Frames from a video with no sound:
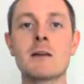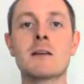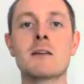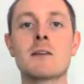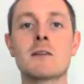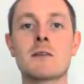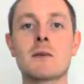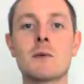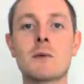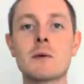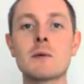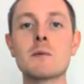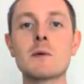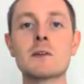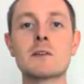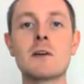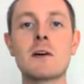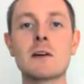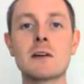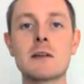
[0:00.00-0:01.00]
So when
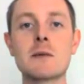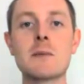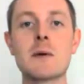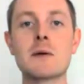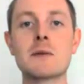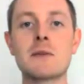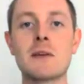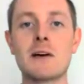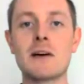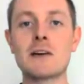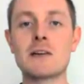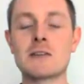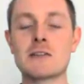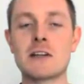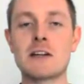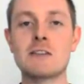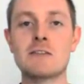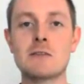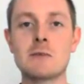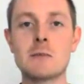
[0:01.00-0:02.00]
we're talking about the Irish
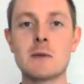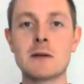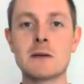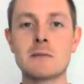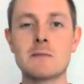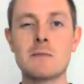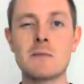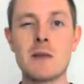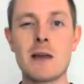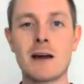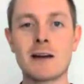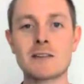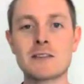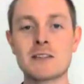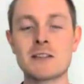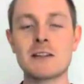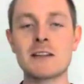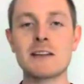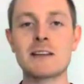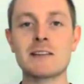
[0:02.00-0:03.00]
alphabet,
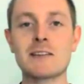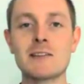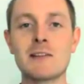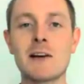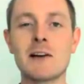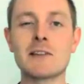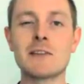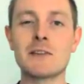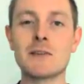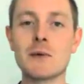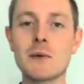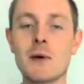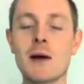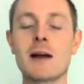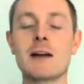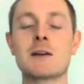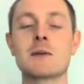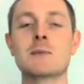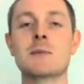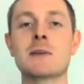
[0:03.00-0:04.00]
actually it's not so
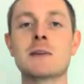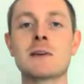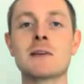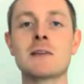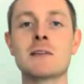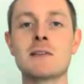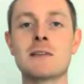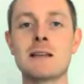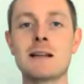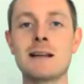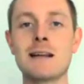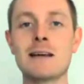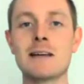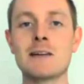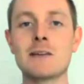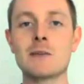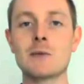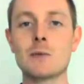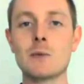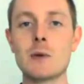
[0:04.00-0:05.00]
hard because the
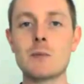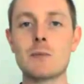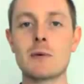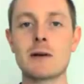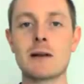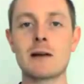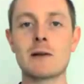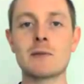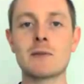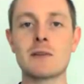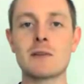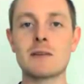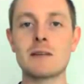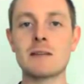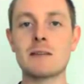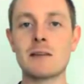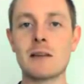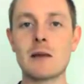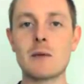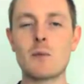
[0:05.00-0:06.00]
letters we pronounce it the
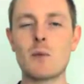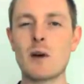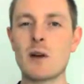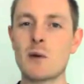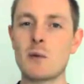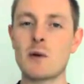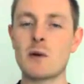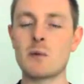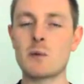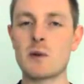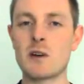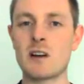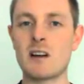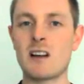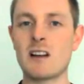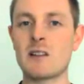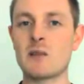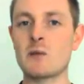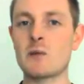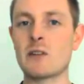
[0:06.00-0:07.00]
same way when we're
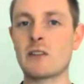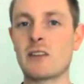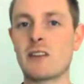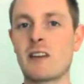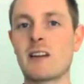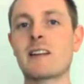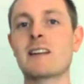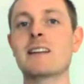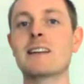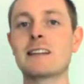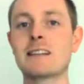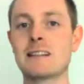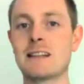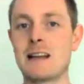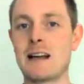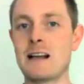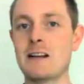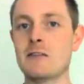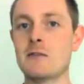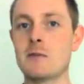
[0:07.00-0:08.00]
like reciting
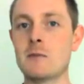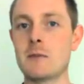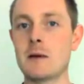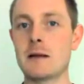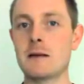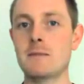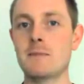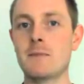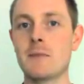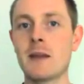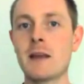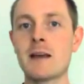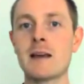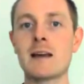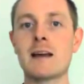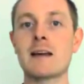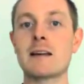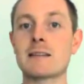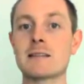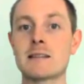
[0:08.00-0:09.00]
the alphabet.
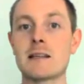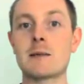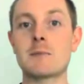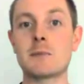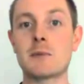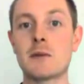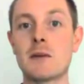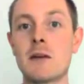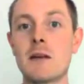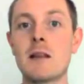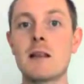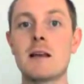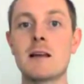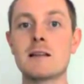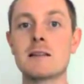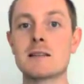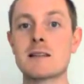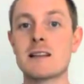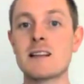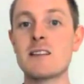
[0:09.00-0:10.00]
Except
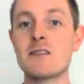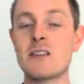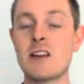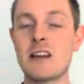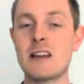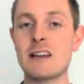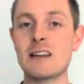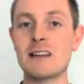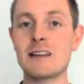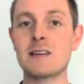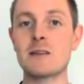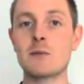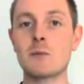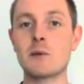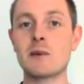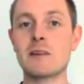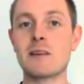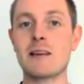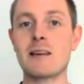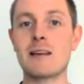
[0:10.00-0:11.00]
instead of A,
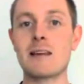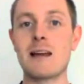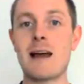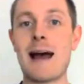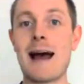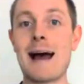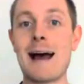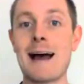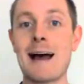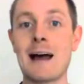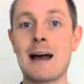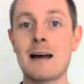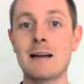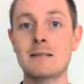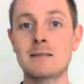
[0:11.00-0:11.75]
we say A.